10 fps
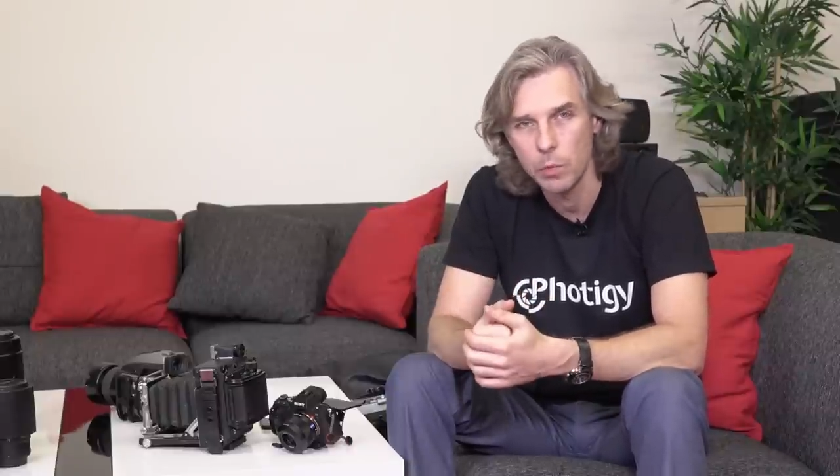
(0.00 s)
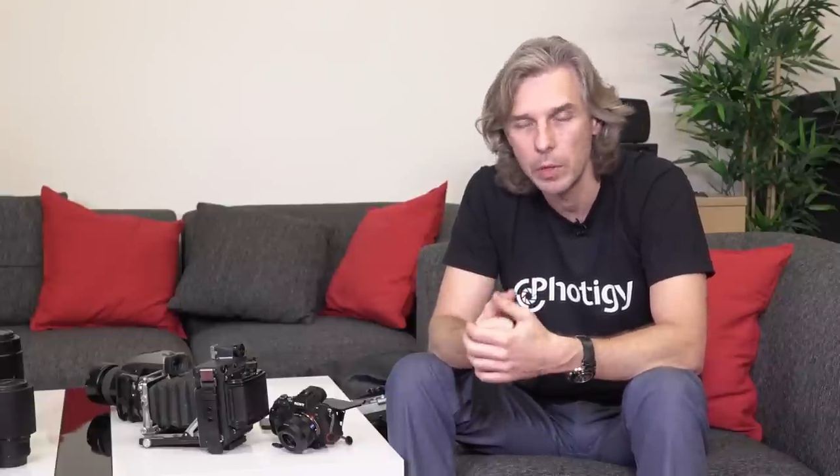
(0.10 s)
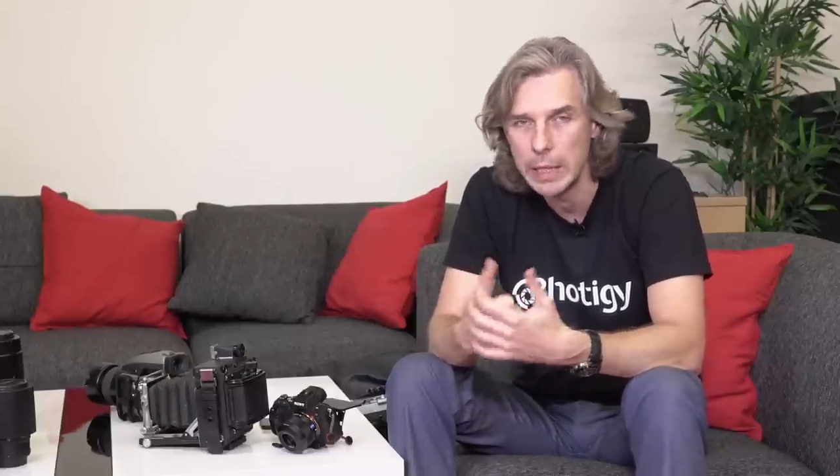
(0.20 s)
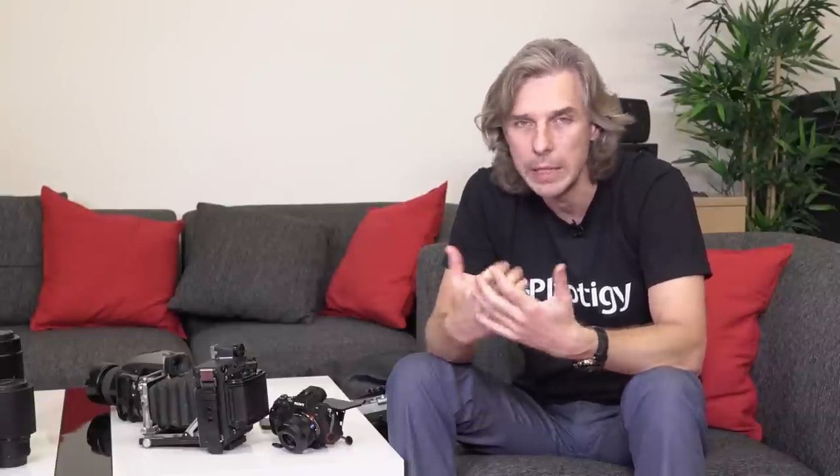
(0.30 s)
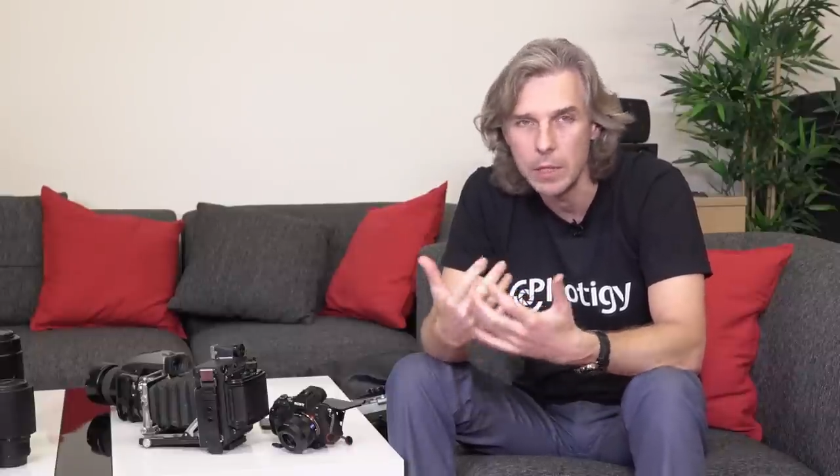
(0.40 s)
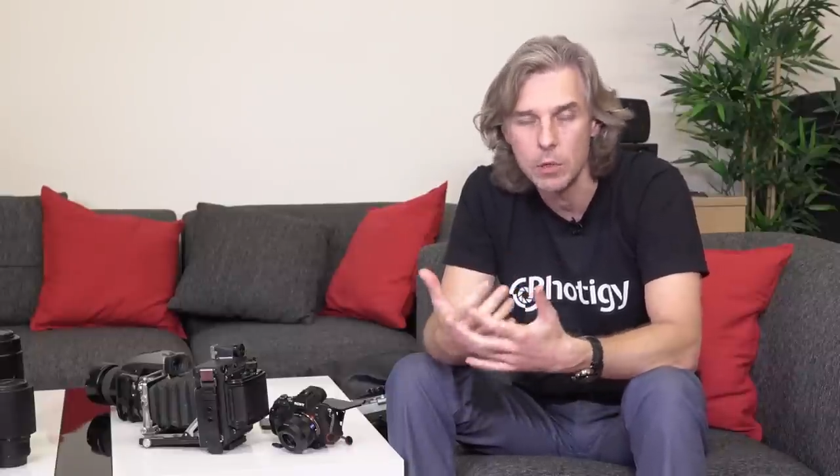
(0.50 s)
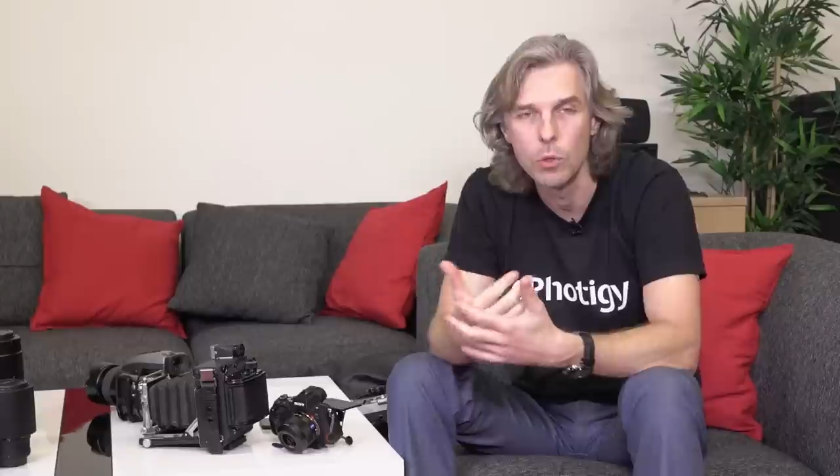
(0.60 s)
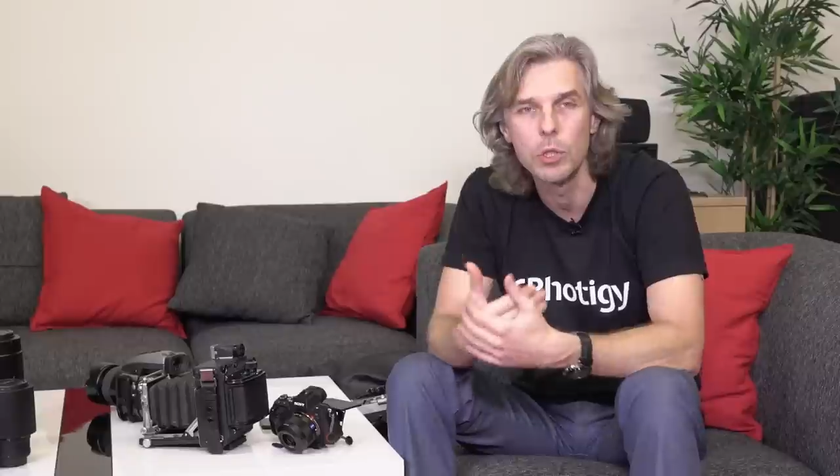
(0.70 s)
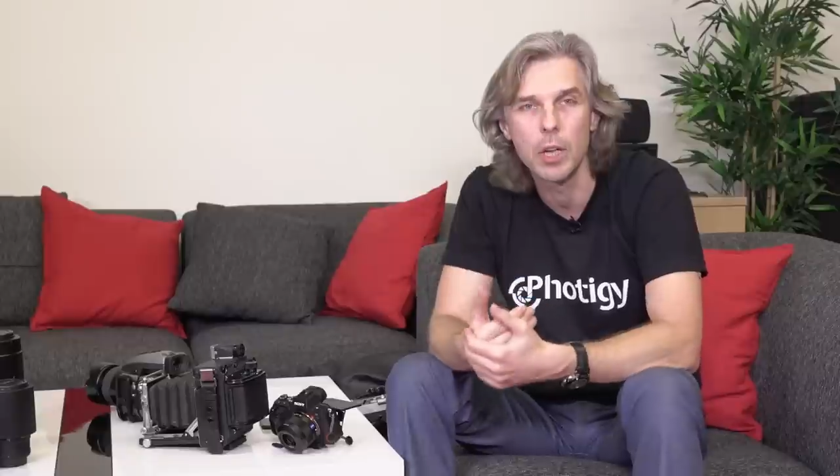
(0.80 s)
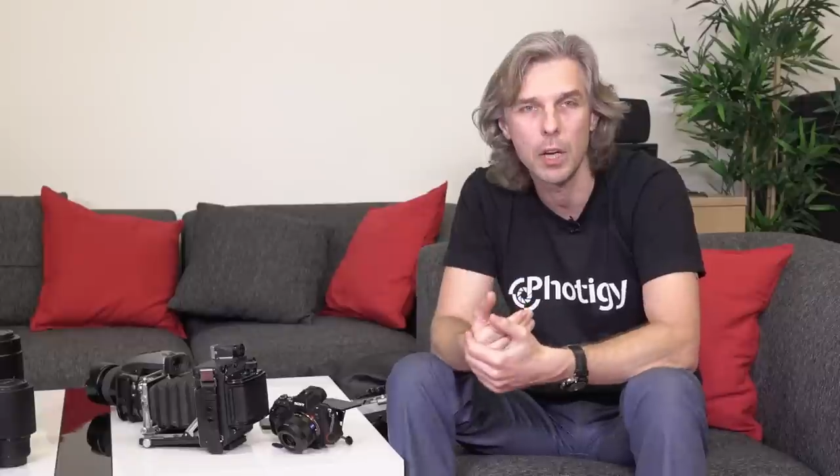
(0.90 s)
We need the
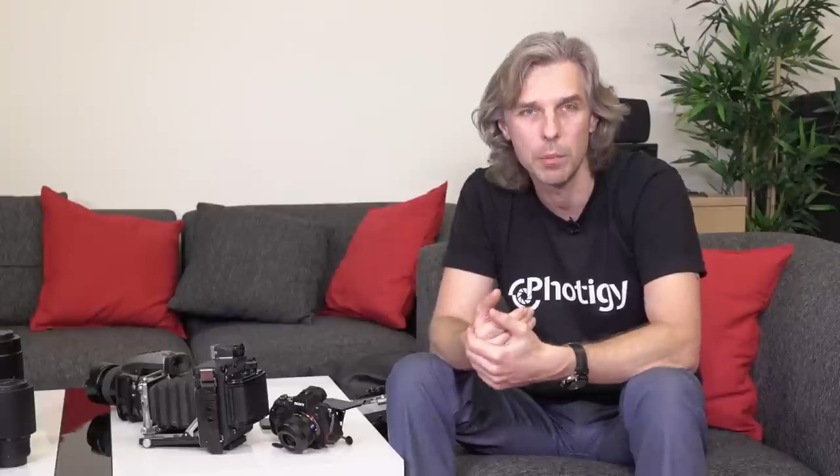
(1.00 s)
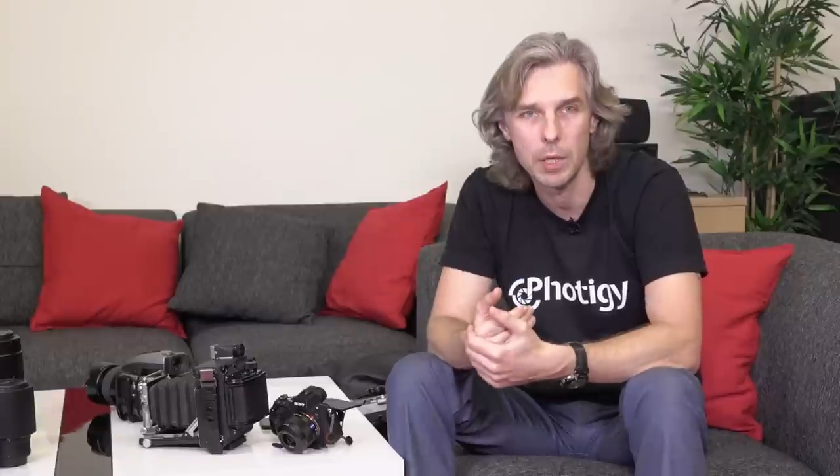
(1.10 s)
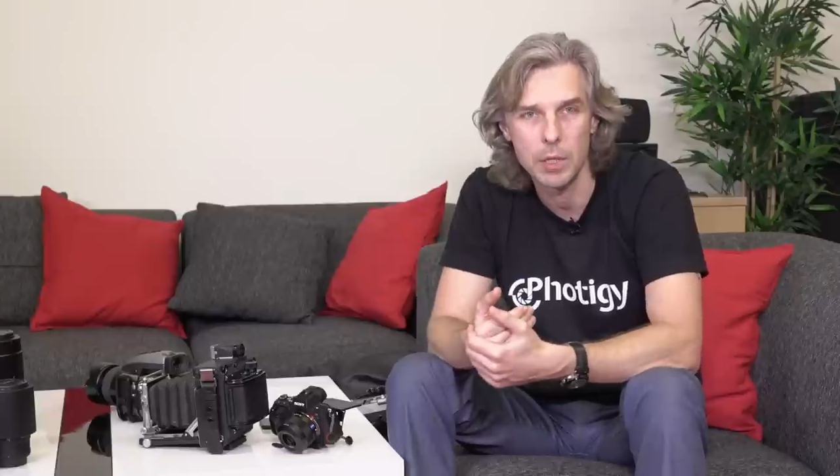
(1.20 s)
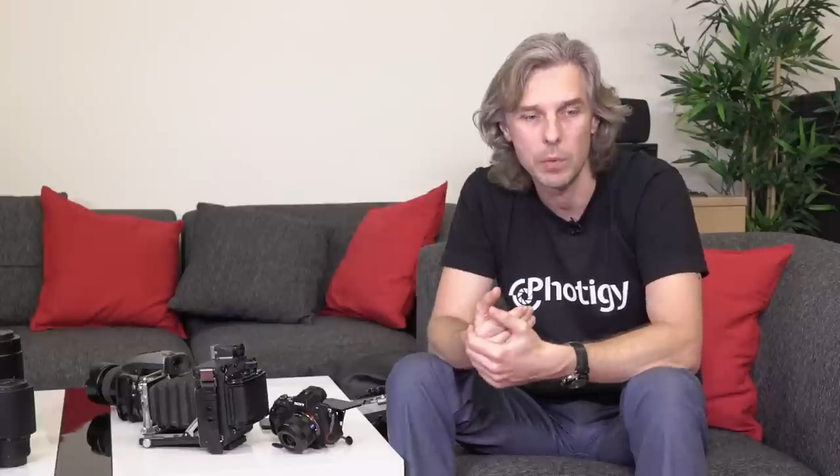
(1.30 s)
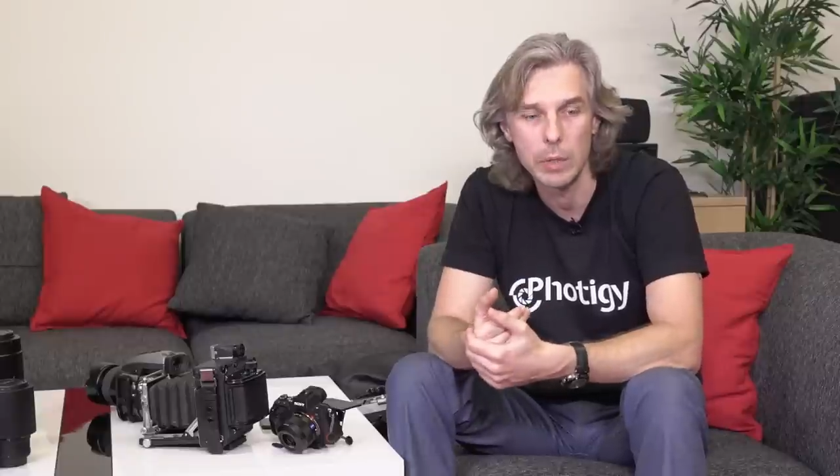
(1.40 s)
good cameras.